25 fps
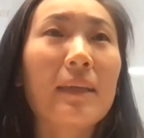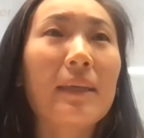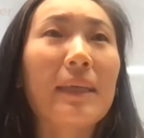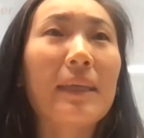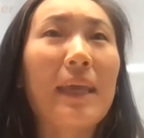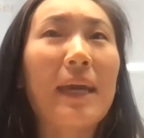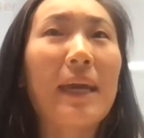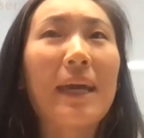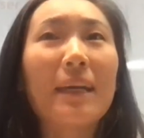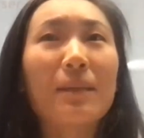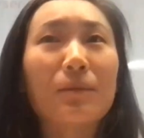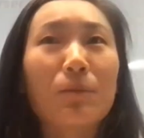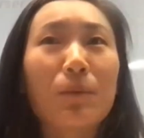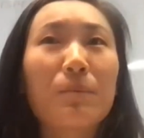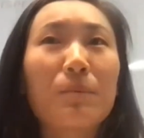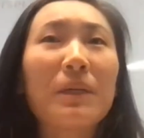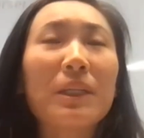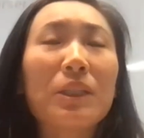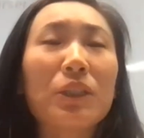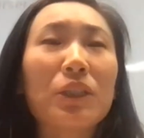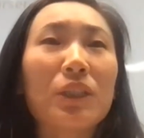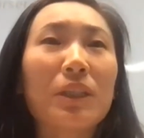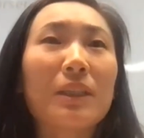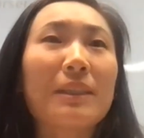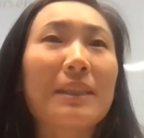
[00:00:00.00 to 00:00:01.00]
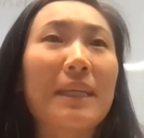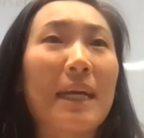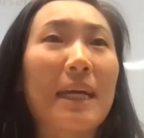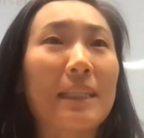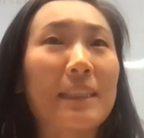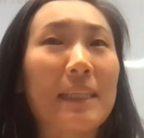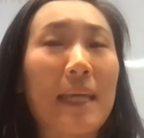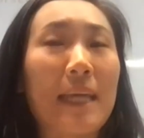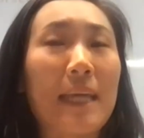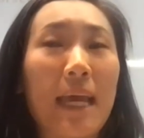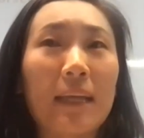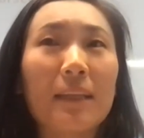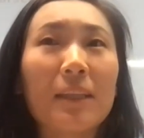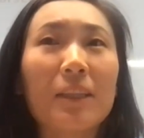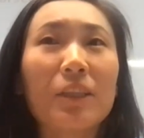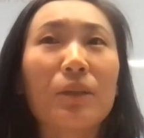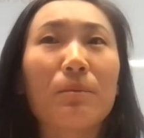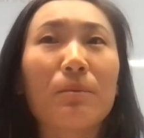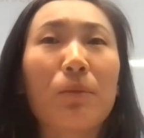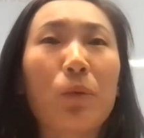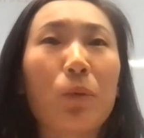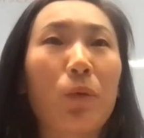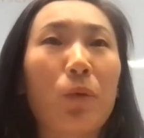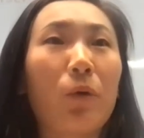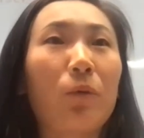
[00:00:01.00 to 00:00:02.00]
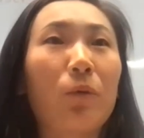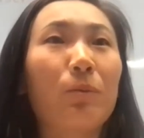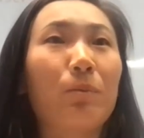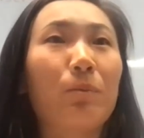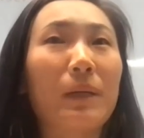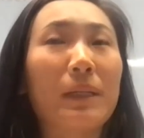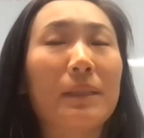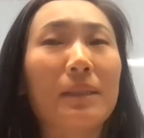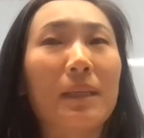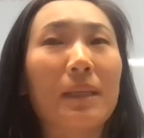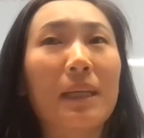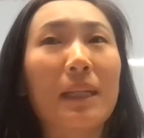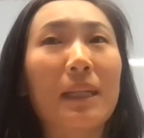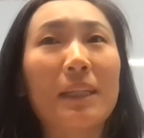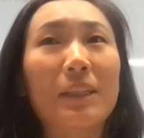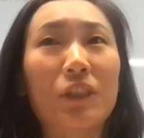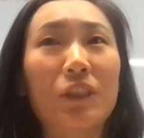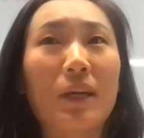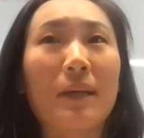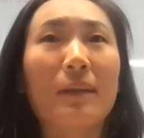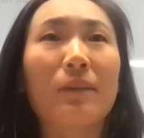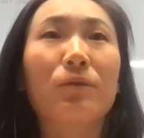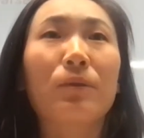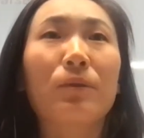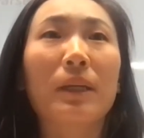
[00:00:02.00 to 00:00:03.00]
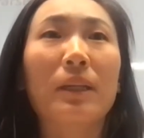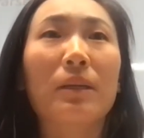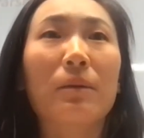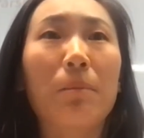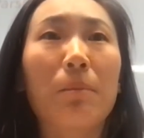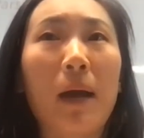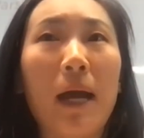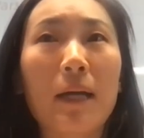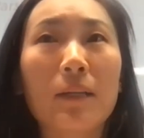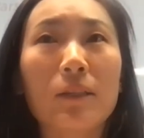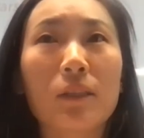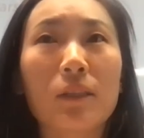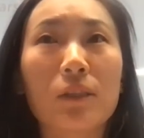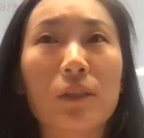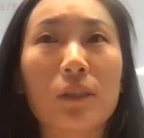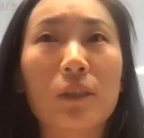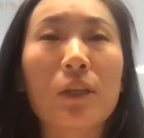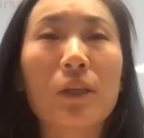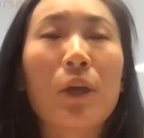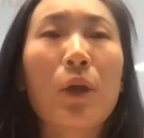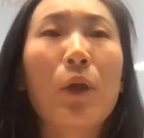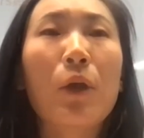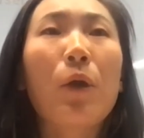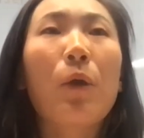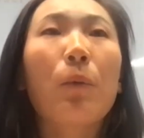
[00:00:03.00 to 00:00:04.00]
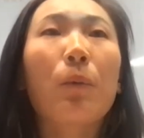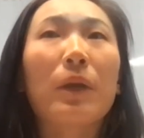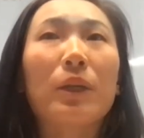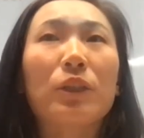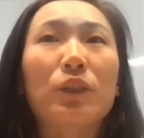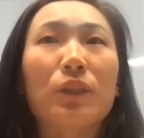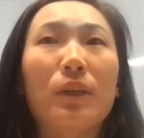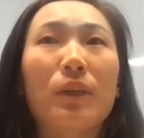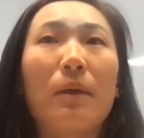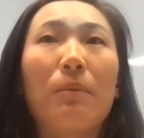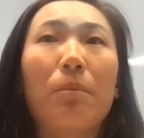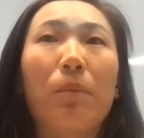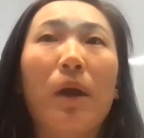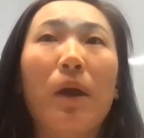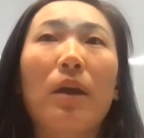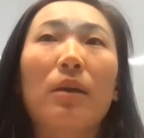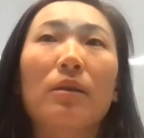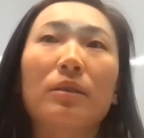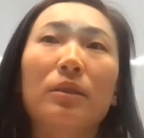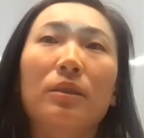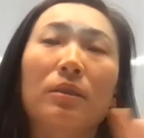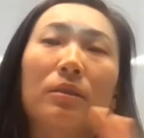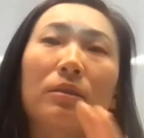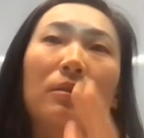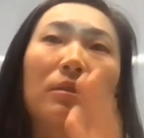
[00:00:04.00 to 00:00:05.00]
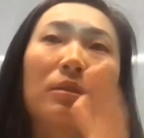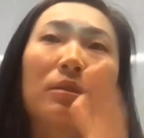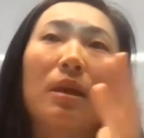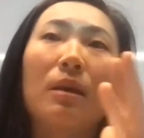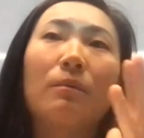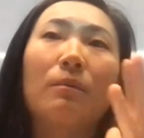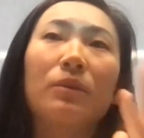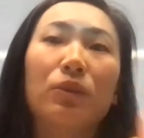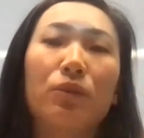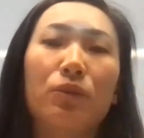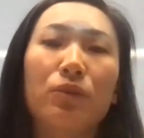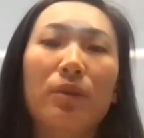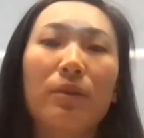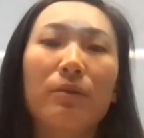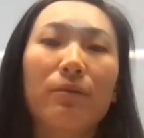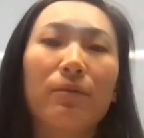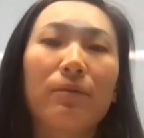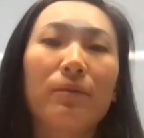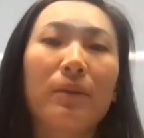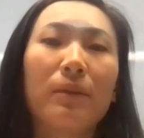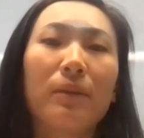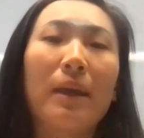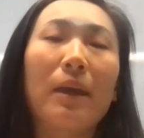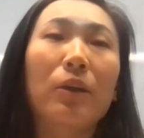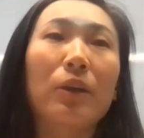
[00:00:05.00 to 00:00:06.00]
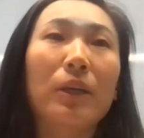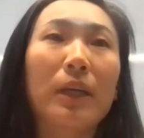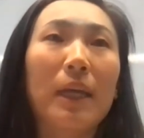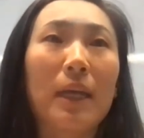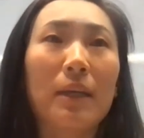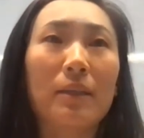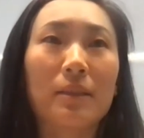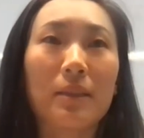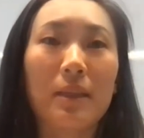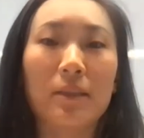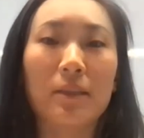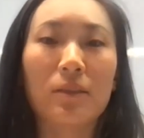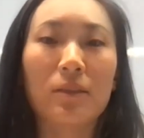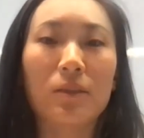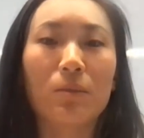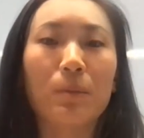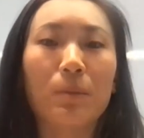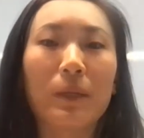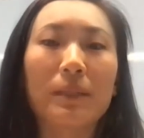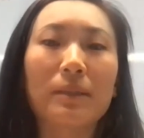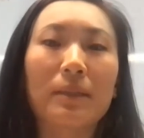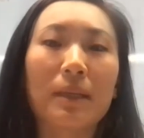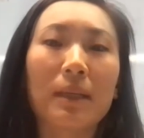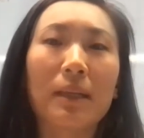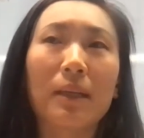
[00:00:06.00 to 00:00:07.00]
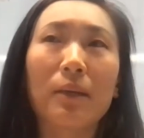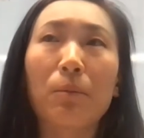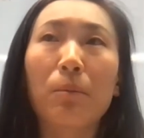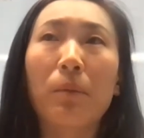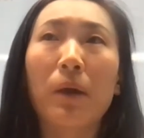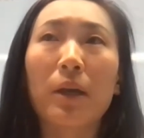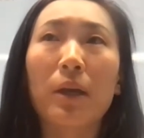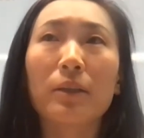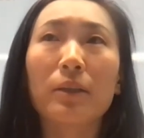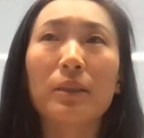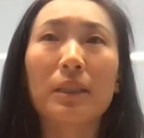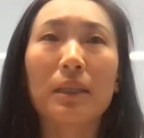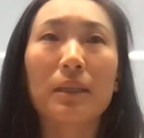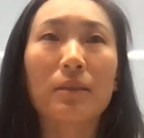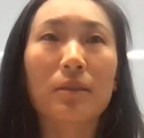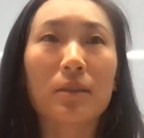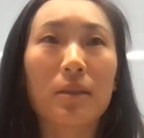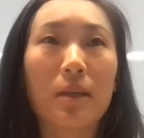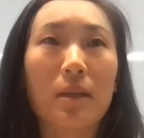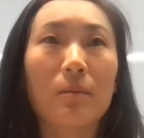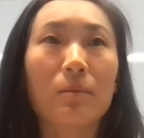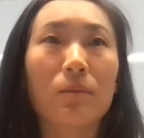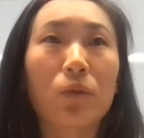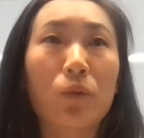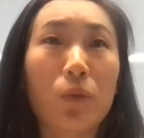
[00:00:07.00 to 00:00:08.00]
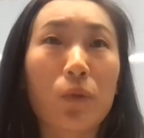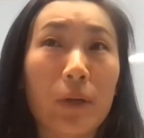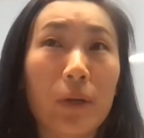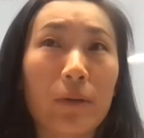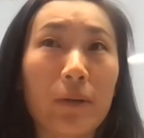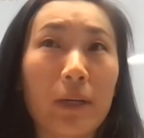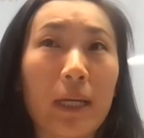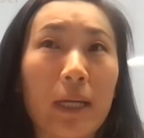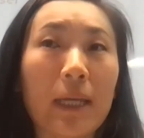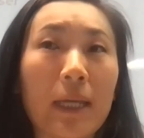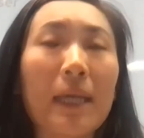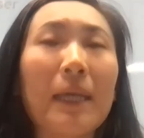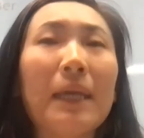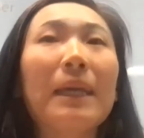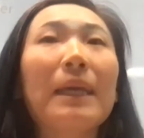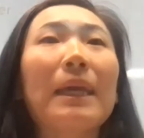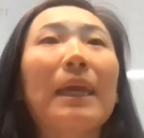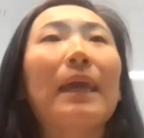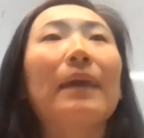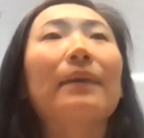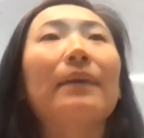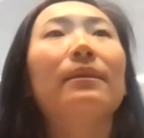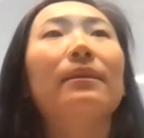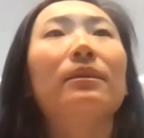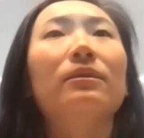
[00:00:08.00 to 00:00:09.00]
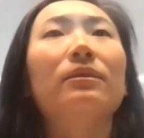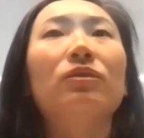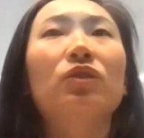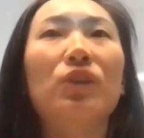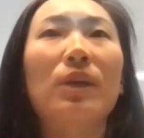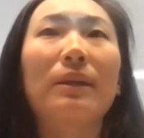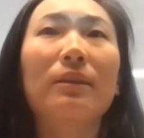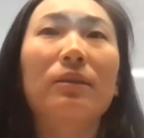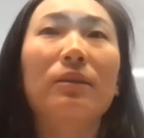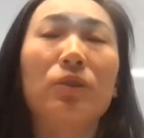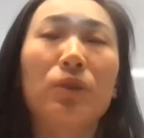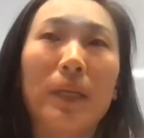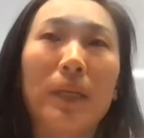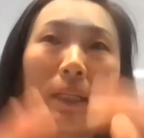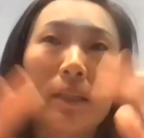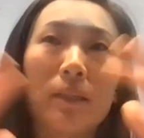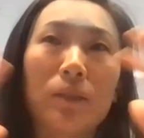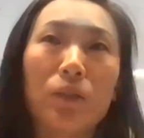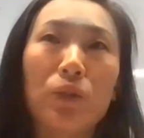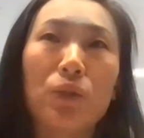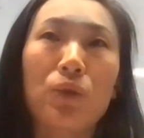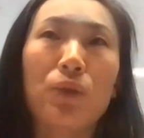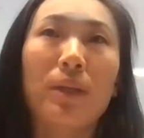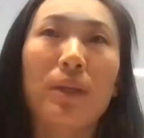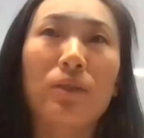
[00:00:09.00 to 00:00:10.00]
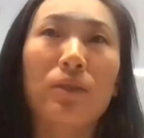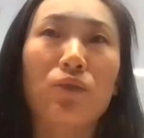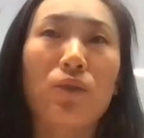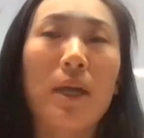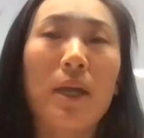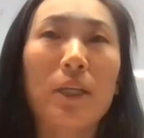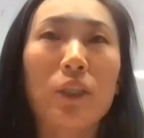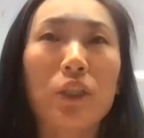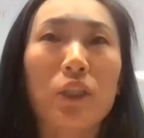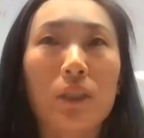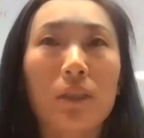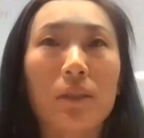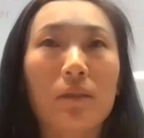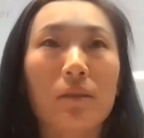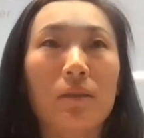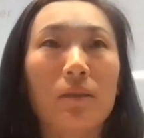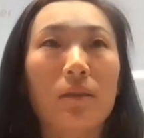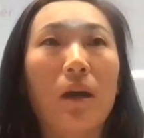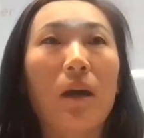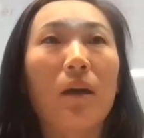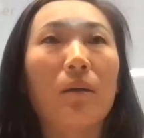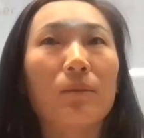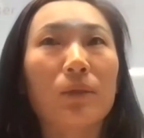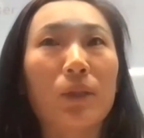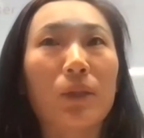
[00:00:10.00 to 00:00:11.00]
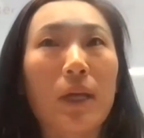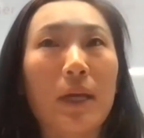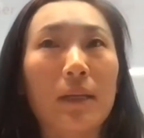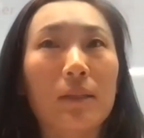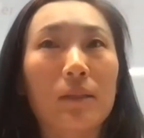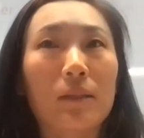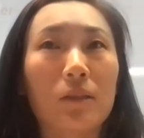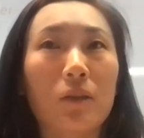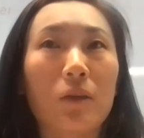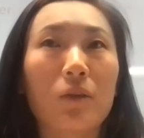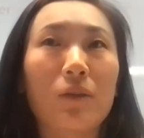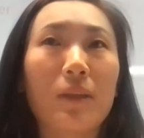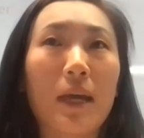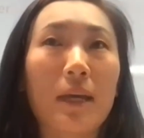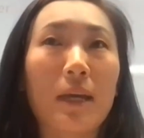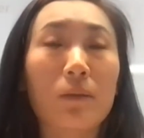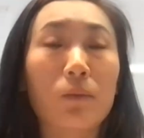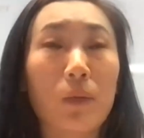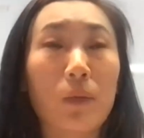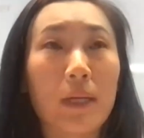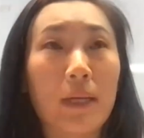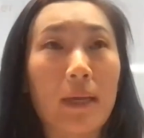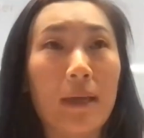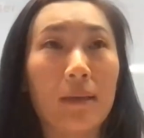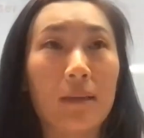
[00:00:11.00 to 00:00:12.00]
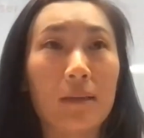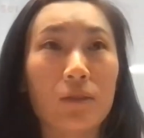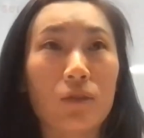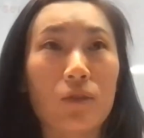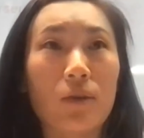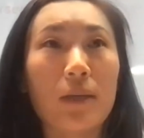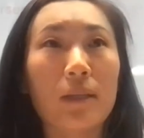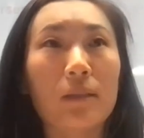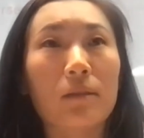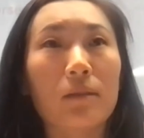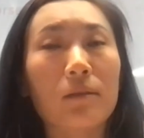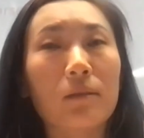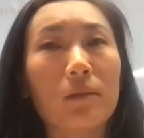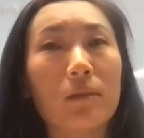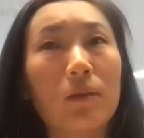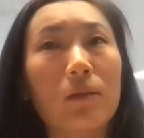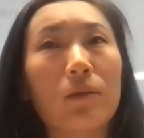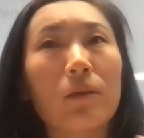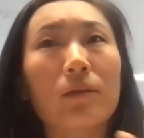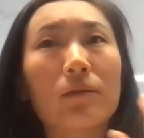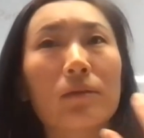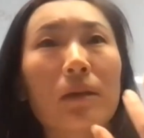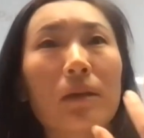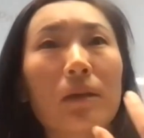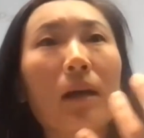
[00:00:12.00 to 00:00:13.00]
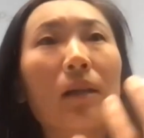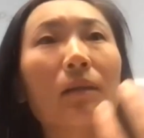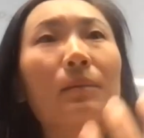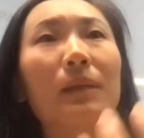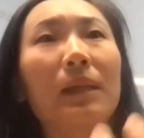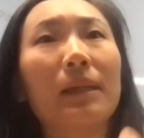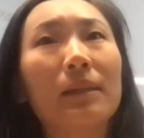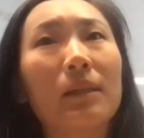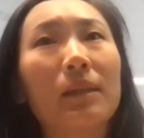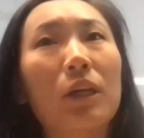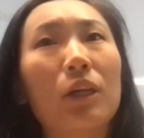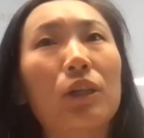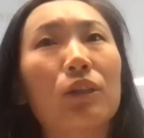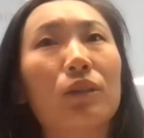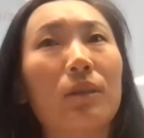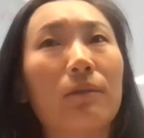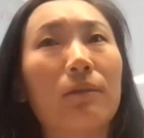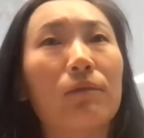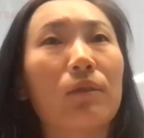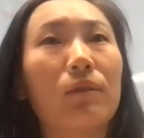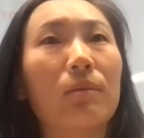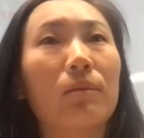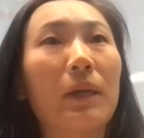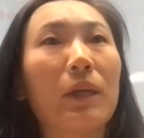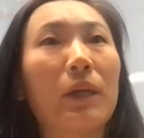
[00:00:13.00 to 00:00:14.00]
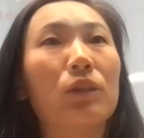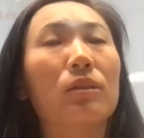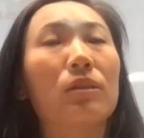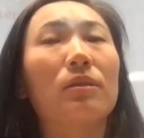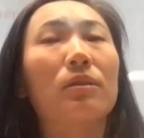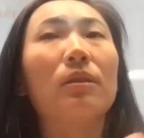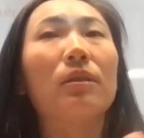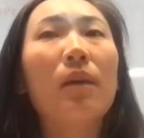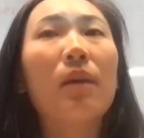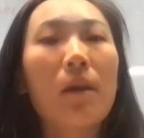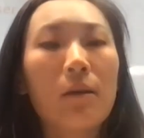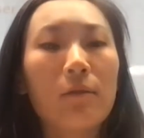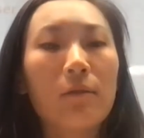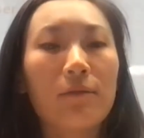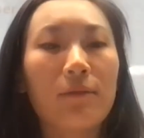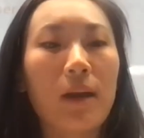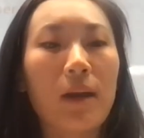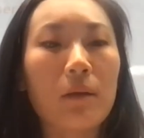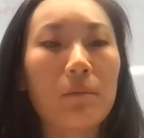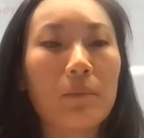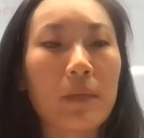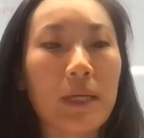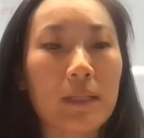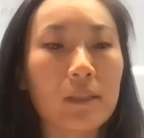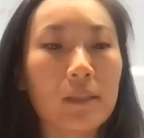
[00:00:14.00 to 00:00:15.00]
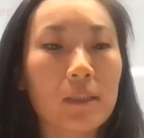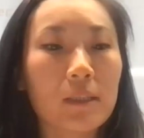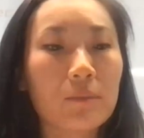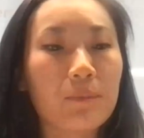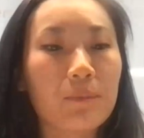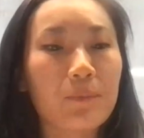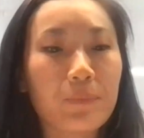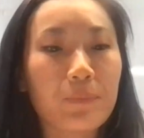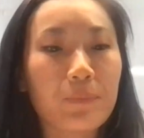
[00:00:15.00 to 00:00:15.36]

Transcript: Yeah, as we mentioned that ANTLR will basically generate a parser which can parse some string. In our case, it's basically parsing some query and then generate a tree structured object so that we can extract the column lineage information from it.